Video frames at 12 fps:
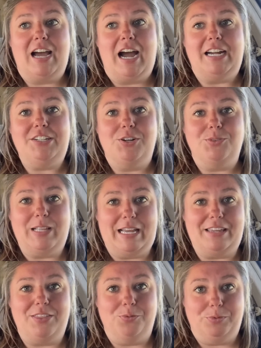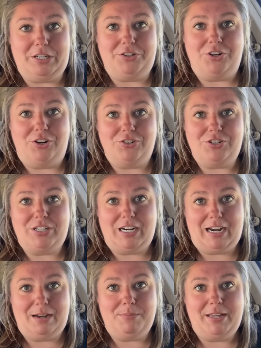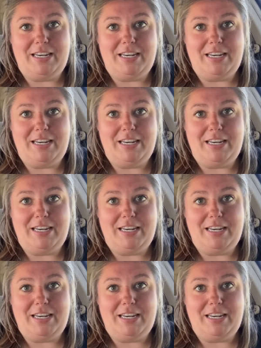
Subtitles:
I don't like the recharge time.